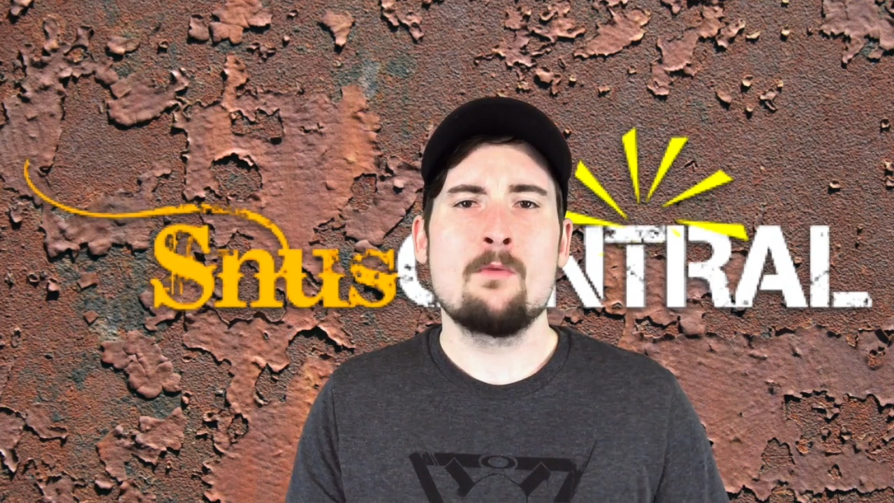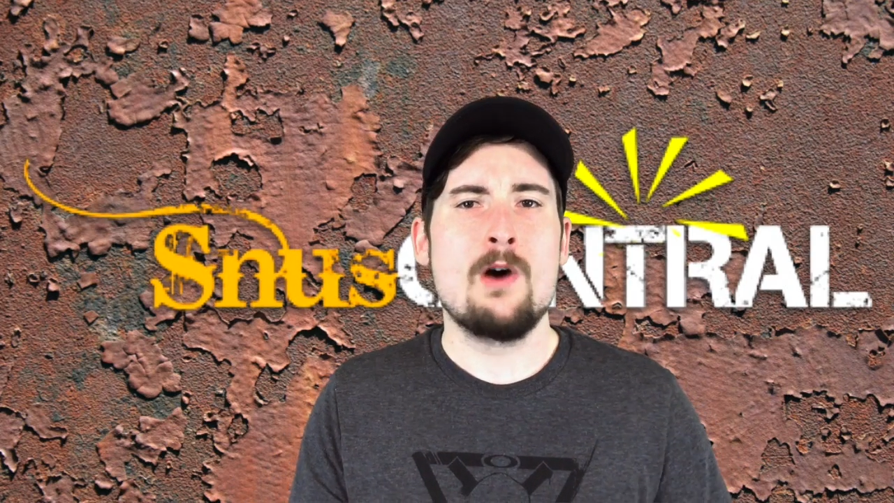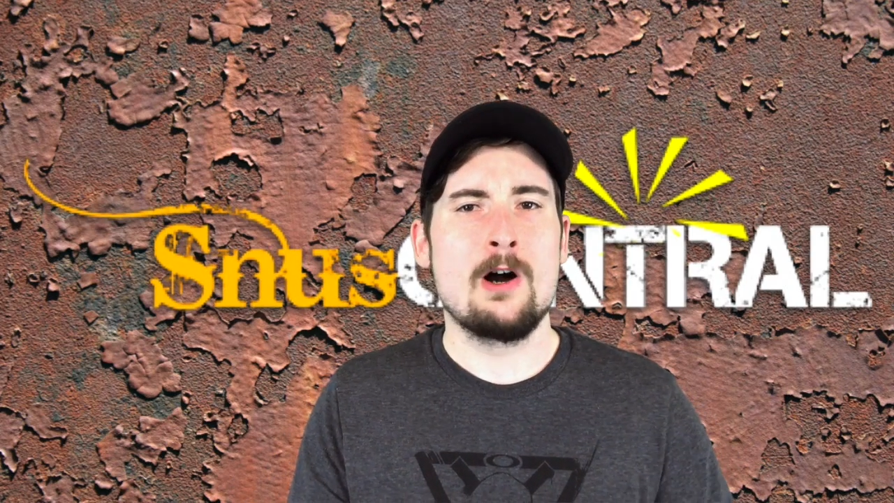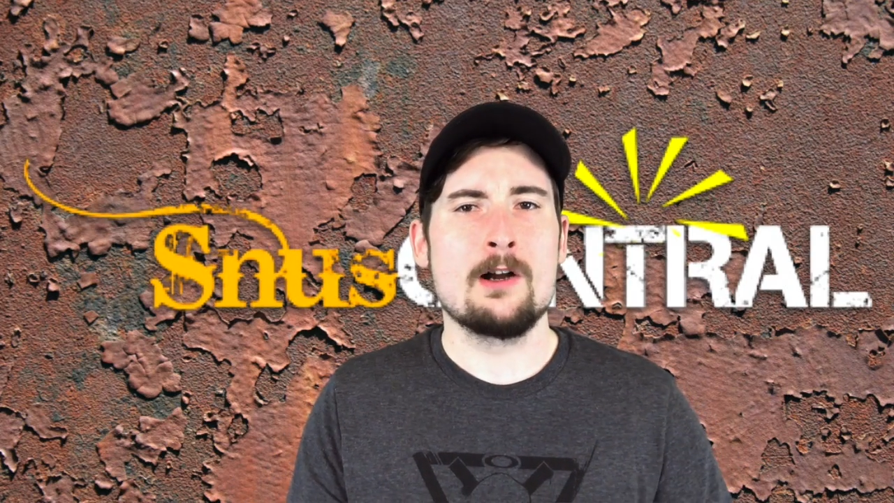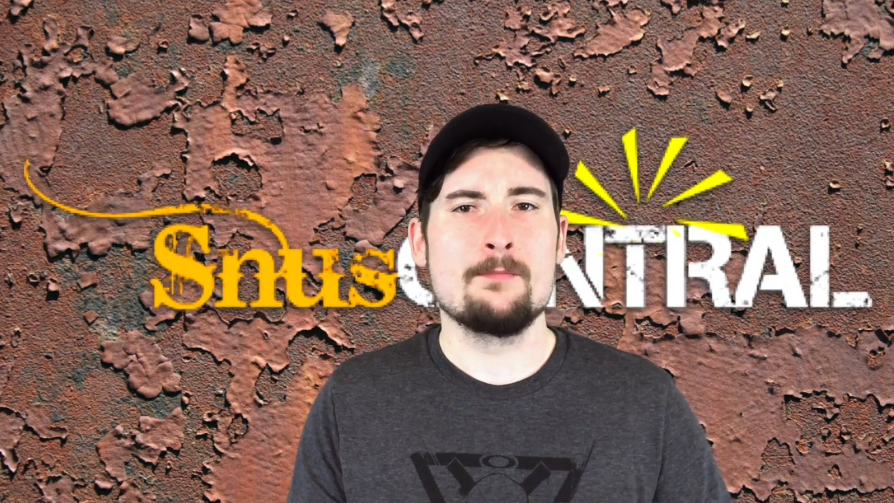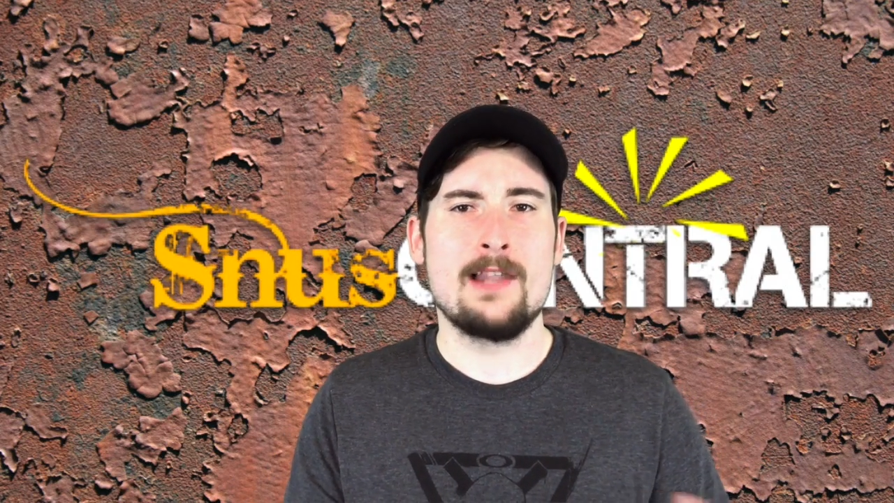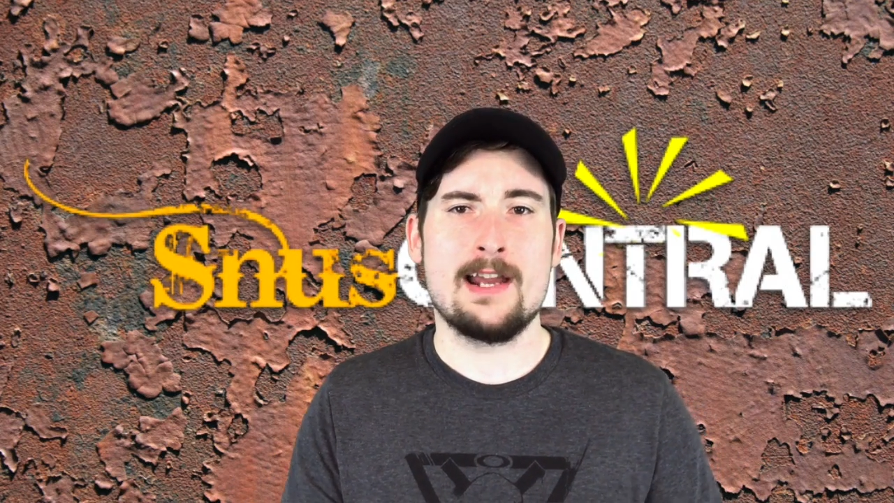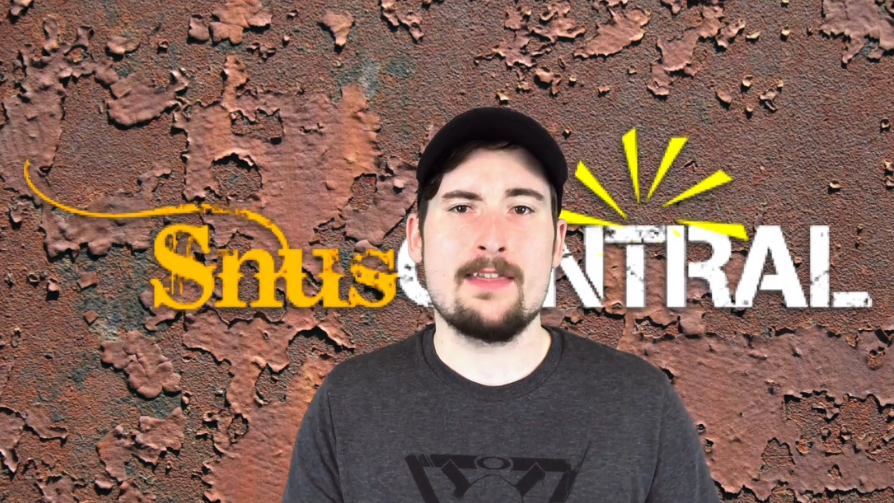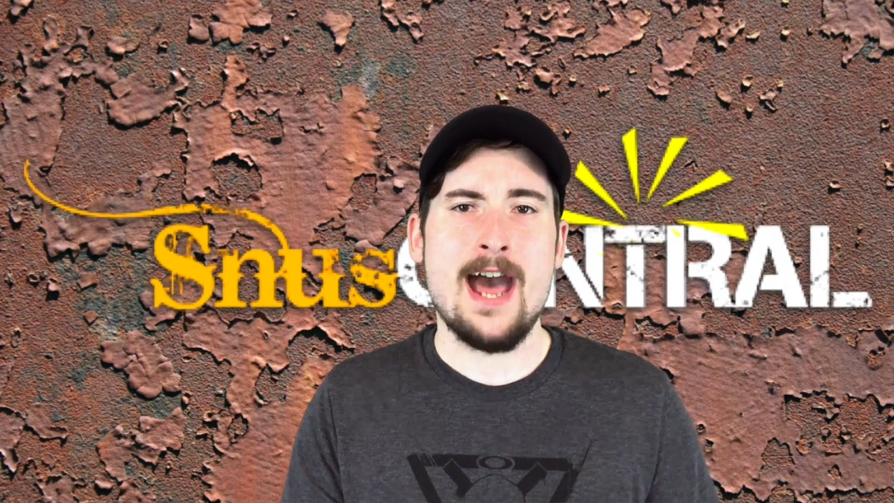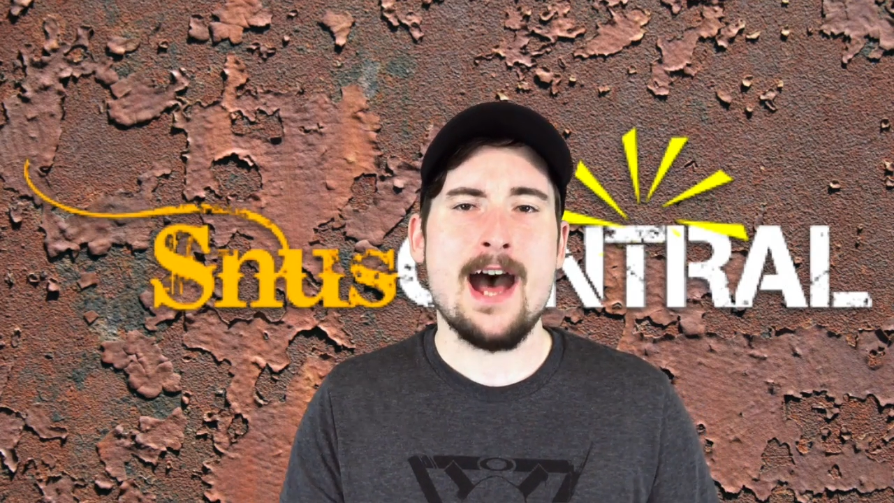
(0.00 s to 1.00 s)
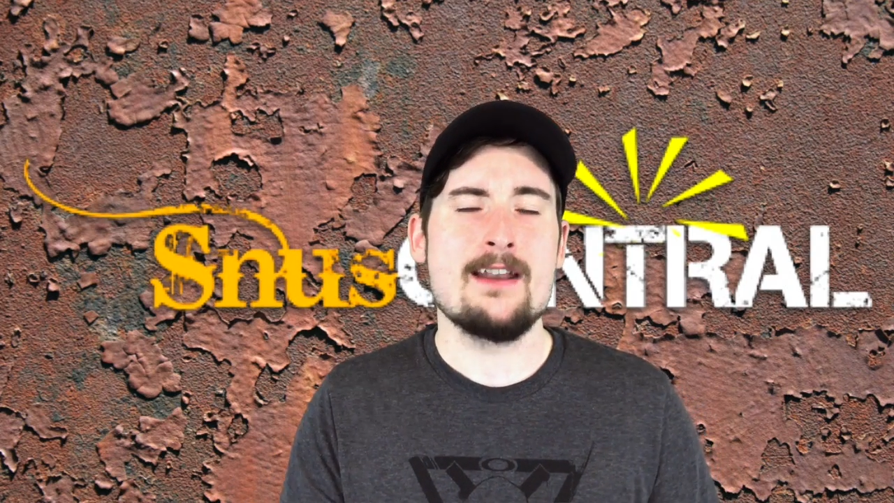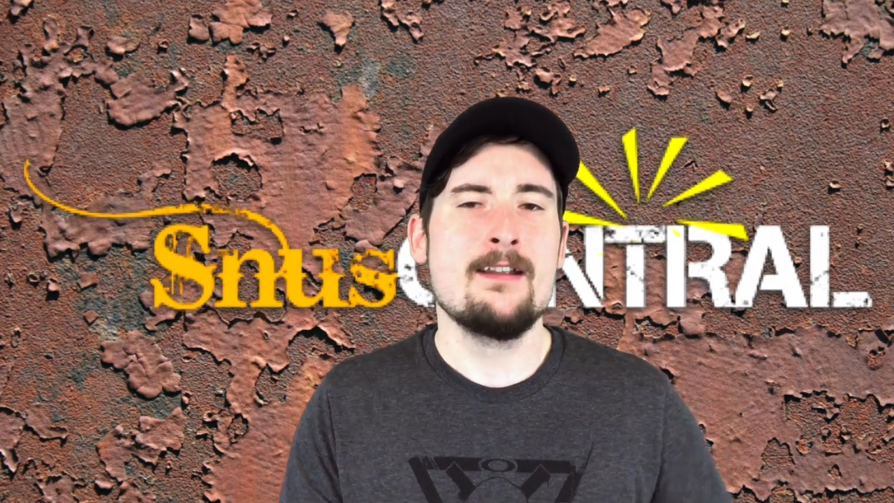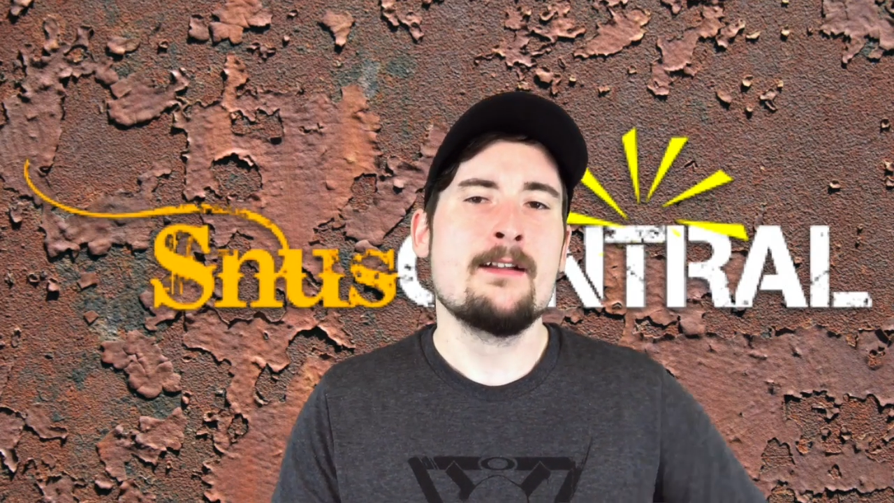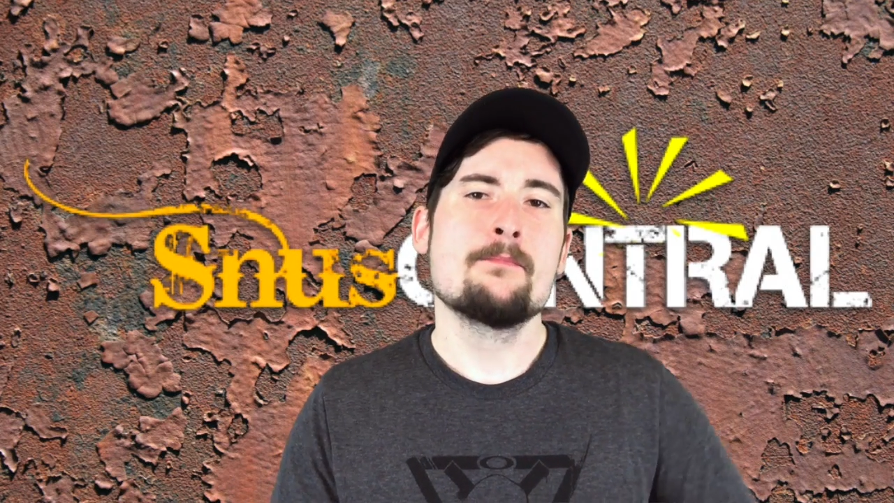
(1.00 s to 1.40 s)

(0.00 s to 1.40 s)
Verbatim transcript: welcome like that,